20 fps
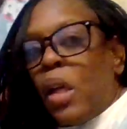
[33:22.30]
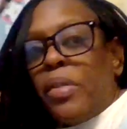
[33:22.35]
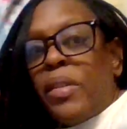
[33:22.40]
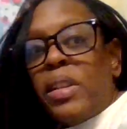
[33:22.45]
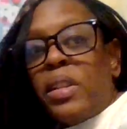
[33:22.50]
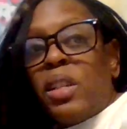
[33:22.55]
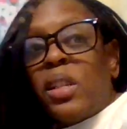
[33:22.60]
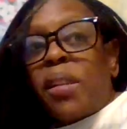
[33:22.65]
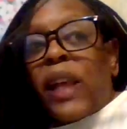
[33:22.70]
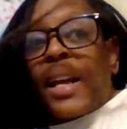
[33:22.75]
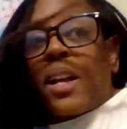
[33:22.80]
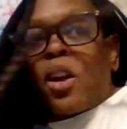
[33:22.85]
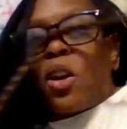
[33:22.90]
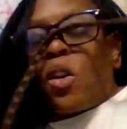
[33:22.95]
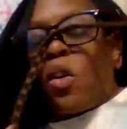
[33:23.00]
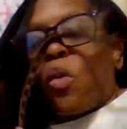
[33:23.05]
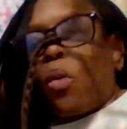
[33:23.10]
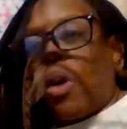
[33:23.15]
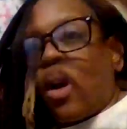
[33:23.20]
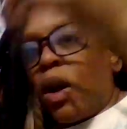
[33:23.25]
this is like a
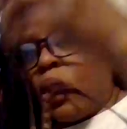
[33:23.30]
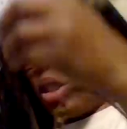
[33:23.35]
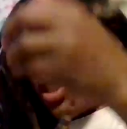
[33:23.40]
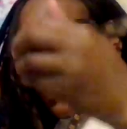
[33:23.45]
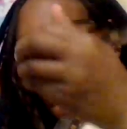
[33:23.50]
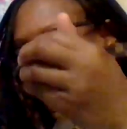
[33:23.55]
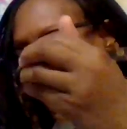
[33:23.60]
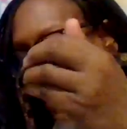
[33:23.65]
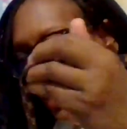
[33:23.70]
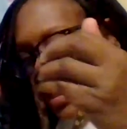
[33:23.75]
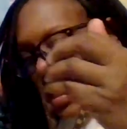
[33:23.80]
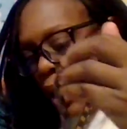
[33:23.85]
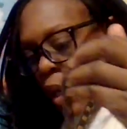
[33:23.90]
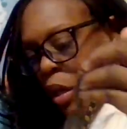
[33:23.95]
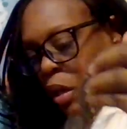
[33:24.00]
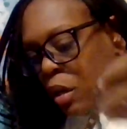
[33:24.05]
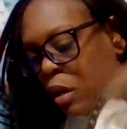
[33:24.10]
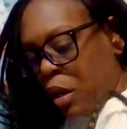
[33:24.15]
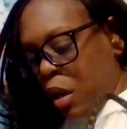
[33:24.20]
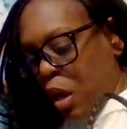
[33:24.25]
crossbody
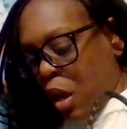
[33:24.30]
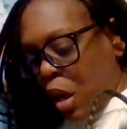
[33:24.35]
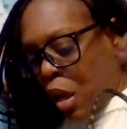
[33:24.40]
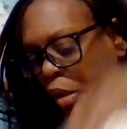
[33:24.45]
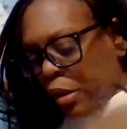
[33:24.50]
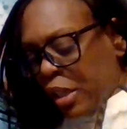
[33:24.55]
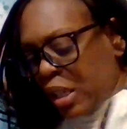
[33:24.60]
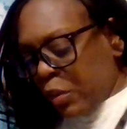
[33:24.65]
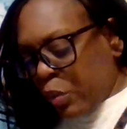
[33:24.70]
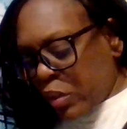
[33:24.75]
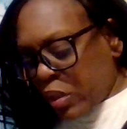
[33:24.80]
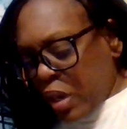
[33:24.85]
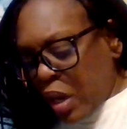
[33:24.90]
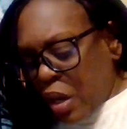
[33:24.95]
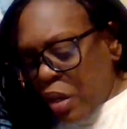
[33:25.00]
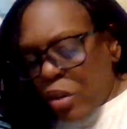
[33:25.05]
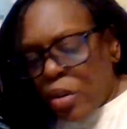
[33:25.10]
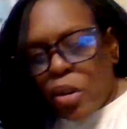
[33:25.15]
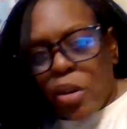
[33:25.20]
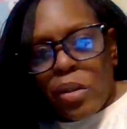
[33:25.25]
this was
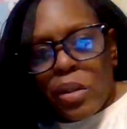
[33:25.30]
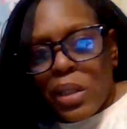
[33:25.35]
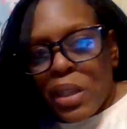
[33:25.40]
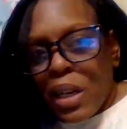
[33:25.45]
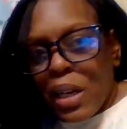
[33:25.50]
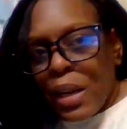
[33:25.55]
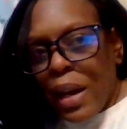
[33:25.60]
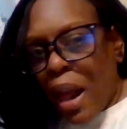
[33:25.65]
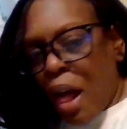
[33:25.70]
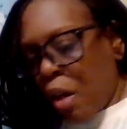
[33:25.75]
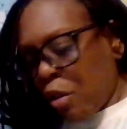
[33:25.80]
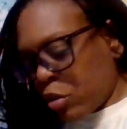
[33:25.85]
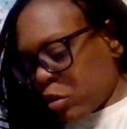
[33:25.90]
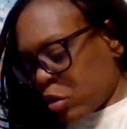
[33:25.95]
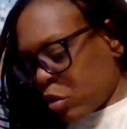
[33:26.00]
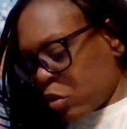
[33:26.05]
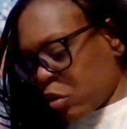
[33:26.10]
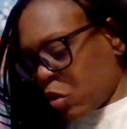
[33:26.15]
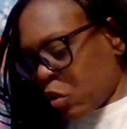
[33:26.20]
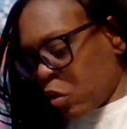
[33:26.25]
under
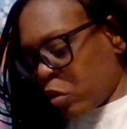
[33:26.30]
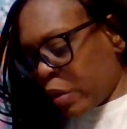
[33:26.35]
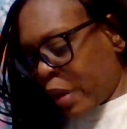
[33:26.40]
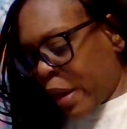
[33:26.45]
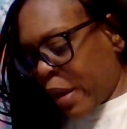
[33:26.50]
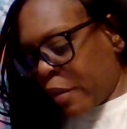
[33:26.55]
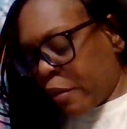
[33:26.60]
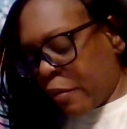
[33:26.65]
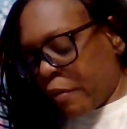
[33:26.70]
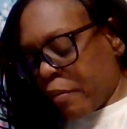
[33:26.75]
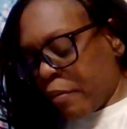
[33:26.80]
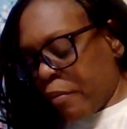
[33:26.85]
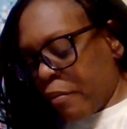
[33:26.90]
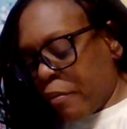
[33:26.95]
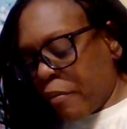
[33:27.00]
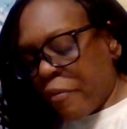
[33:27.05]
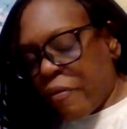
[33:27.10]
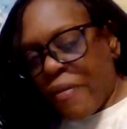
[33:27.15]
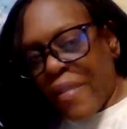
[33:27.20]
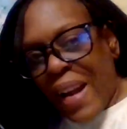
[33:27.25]
$10. So like
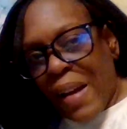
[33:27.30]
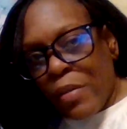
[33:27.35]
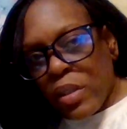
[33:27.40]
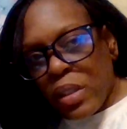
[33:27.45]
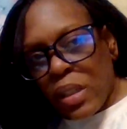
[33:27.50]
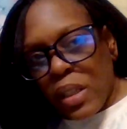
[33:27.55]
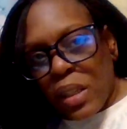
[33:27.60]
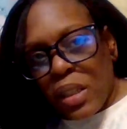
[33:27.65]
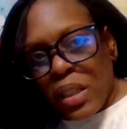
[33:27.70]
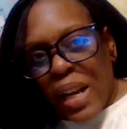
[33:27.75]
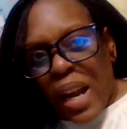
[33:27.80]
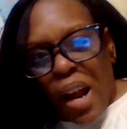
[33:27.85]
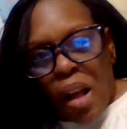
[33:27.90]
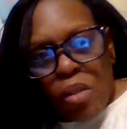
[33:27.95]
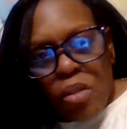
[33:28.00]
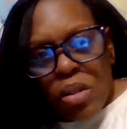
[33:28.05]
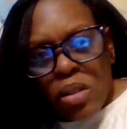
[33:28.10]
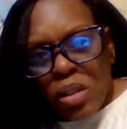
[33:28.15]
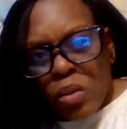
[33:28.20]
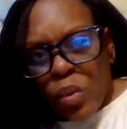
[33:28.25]
5 or
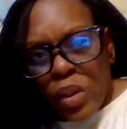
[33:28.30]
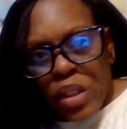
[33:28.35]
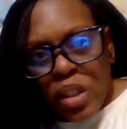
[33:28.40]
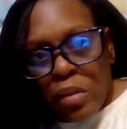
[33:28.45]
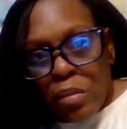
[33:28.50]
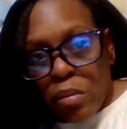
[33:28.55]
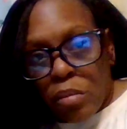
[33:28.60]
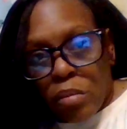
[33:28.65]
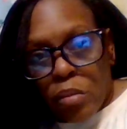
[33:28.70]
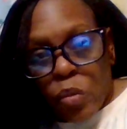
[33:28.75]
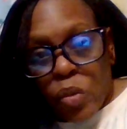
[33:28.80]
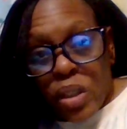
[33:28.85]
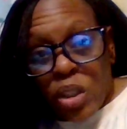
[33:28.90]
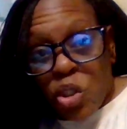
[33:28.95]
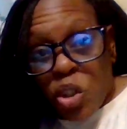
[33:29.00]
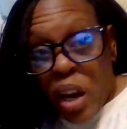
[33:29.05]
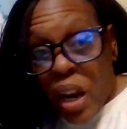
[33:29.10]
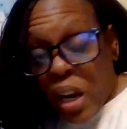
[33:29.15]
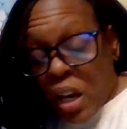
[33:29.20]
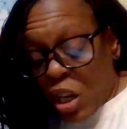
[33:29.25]
$6 with some with
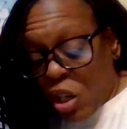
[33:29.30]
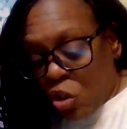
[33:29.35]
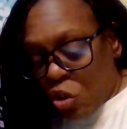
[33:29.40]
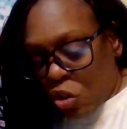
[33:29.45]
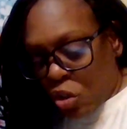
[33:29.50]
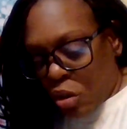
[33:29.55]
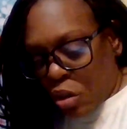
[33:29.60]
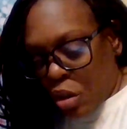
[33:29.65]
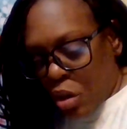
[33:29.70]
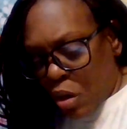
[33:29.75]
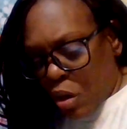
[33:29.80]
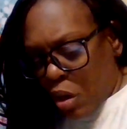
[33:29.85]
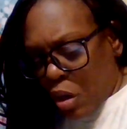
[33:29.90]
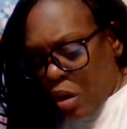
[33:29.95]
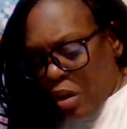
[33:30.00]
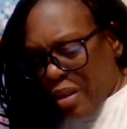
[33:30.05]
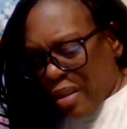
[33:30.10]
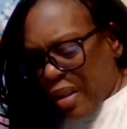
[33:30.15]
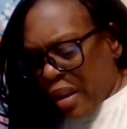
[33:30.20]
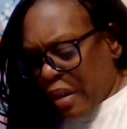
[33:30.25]
change.
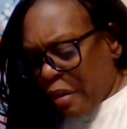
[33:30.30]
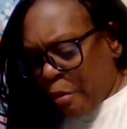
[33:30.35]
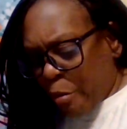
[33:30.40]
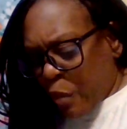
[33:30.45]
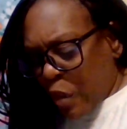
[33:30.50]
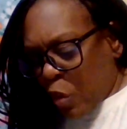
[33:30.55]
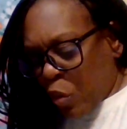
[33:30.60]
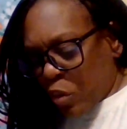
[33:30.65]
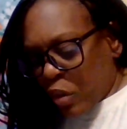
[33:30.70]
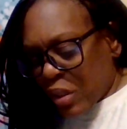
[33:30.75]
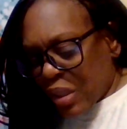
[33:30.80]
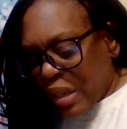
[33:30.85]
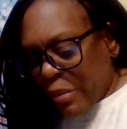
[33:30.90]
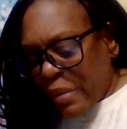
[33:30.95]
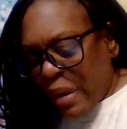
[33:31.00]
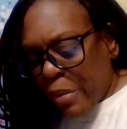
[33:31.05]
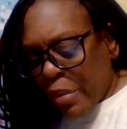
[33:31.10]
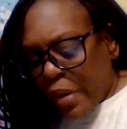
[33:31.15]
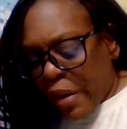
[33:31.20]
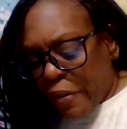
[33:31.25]
Like um, I want to say
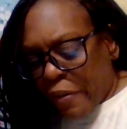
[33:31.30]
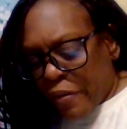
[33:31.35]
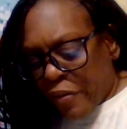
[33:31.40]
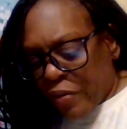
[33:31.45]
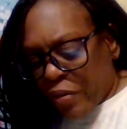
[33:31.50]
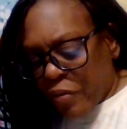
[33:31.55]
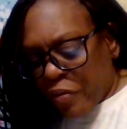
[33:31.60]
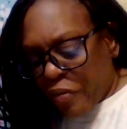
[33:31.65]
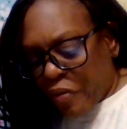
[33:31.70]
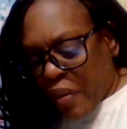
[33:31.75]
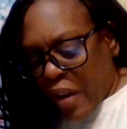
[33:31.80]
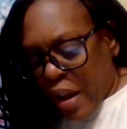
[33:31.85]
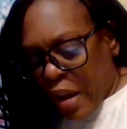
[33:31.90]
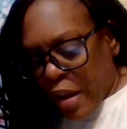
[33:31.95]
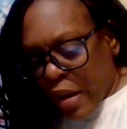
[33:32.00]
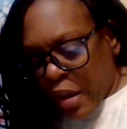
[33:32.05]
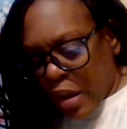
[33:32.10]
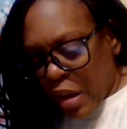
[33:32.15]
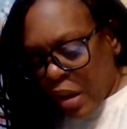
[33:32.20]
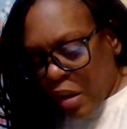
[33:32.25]
maybe like
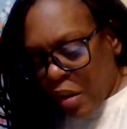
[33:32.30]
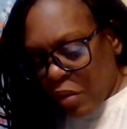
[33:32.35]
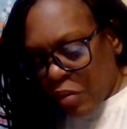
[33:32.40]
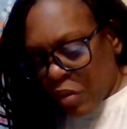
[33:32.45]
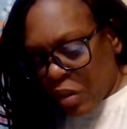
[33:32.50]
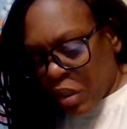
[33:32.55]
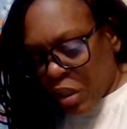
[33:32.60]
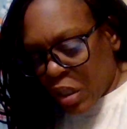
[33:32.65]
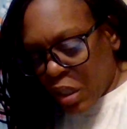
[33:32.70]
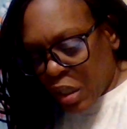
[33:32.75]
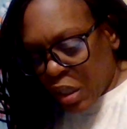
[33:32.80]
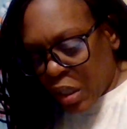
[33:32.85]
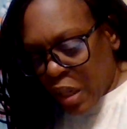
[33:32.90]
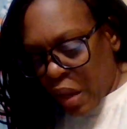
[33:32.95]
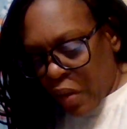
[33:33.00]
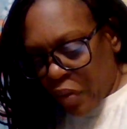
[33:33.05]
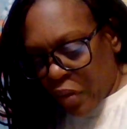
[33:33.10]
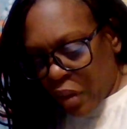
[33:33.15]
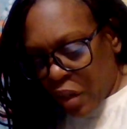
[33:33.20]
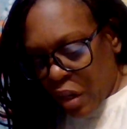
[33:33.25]

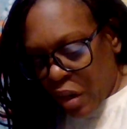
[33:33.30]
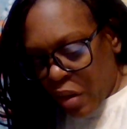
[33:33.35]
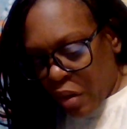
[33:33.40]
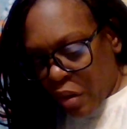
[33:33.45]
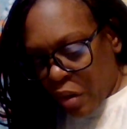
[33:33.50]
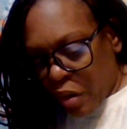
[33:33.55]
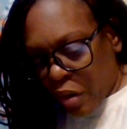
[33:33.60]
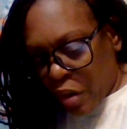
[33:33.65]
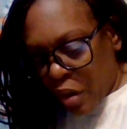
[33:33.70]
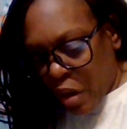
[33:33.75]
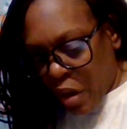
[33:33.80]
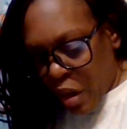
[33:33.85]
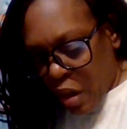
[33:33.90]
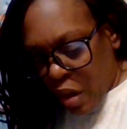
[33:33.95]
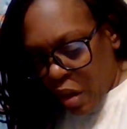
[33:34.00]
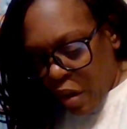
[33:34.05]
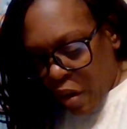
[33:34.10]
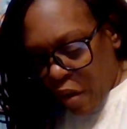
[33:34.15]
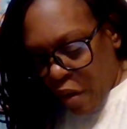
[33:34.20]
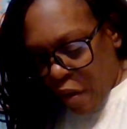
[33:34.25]
570 or
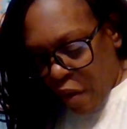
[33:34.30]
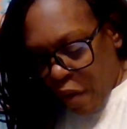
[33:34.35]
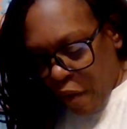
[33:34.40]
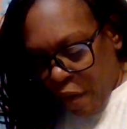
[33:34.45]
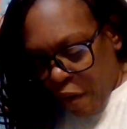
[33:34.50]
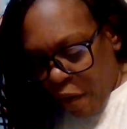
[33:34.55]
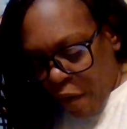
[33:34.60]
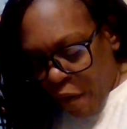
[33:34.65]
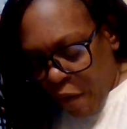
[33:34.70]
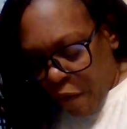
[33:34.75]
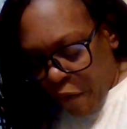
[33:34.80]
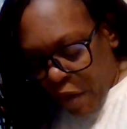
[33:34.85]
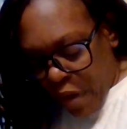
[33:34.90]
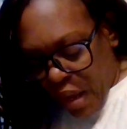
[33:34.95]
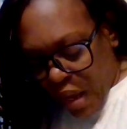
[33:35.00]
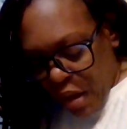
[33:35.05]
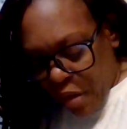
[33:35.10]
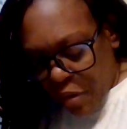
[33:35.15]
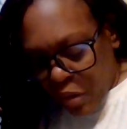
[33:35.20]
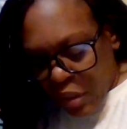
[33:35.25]

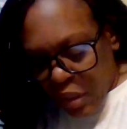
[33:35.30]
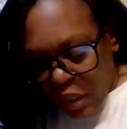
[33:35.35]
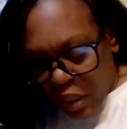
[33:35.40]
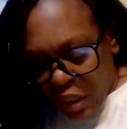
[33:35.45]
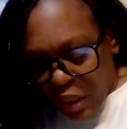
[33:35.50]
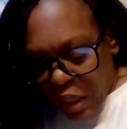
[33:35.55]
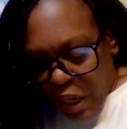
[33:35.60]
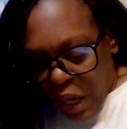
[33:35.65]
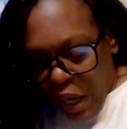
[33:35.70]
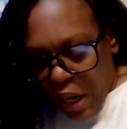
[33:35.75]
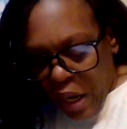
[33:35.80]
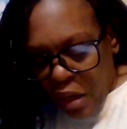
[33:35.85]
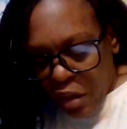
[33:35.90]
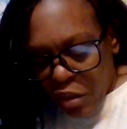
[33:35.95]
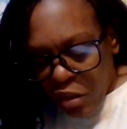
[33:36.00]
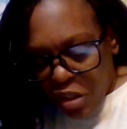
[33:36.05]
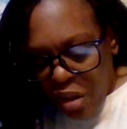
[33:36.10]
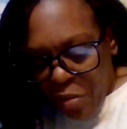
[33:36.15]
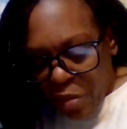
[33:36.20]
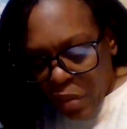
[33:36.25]
568
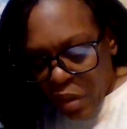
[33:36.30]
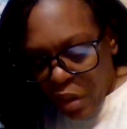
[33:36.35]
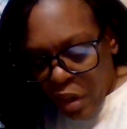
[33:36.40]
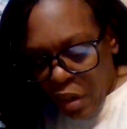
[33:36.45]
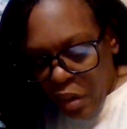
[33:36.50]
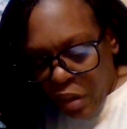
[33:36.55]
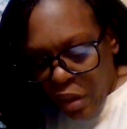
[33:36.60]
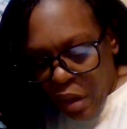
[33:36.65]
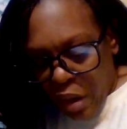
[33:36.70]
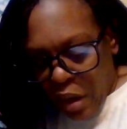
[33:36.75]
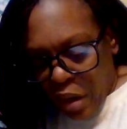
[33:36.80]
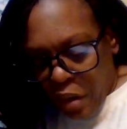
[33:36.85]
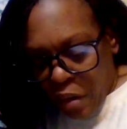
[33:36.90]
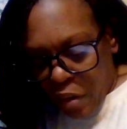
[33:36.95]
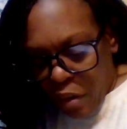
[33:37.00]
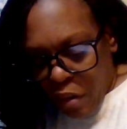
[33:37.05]
something like that.